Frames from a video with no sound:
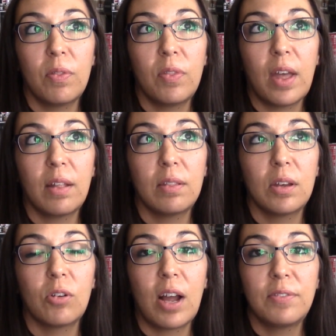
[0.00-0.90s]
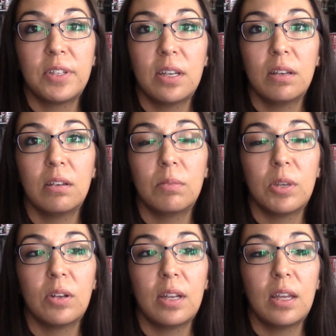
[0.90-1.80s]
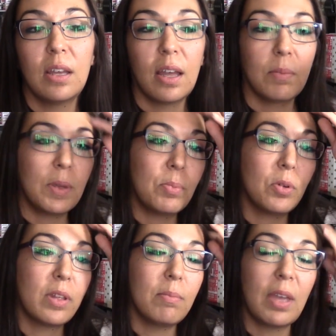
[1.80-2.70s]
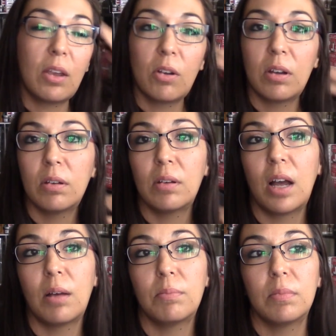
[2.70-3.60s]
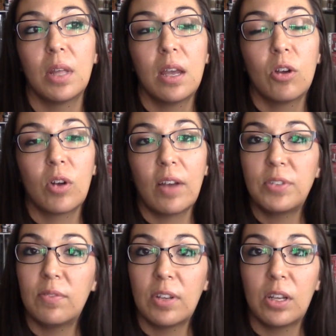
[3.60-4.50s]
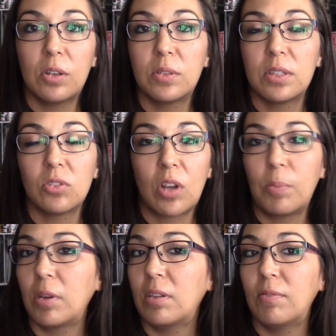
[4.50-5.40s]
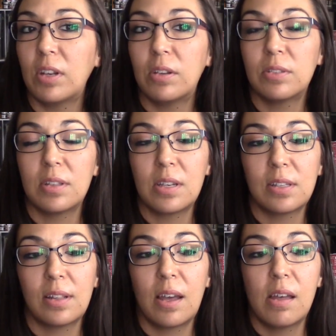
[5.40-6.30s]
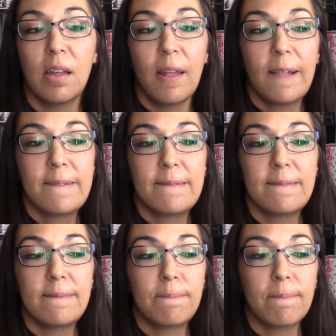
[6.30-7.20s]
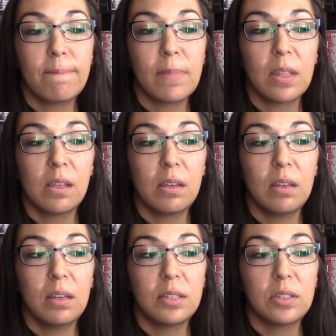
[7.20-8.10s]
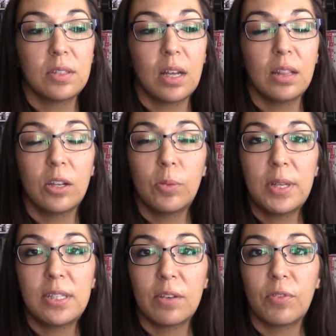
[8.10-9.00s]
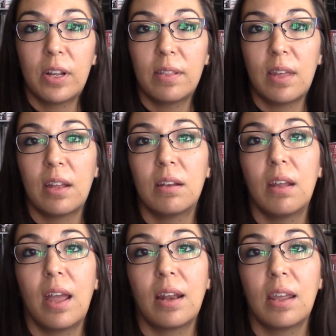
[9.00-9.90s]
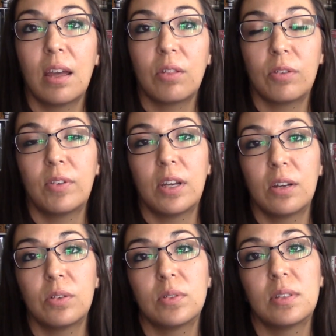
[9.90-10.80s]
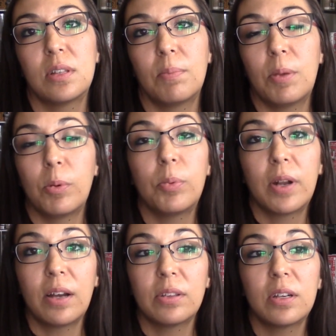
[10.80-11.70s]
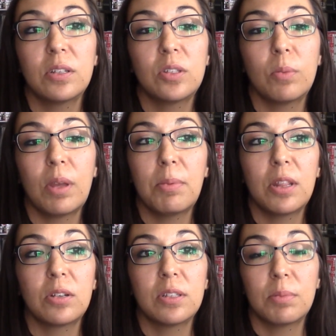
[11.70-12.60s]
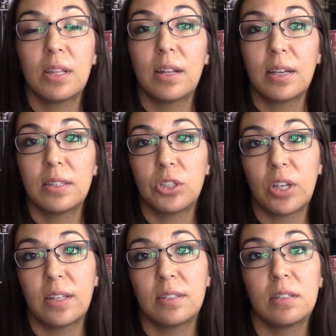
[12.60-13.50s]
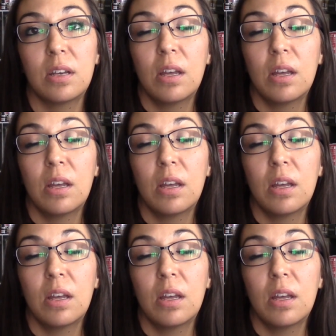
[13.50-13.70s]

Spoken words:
that the crafting community and people that make crafting videos and scrapbooking videos and things like that, it's a little bit different than any other videos that people put out there. So maybe there's something that I suggest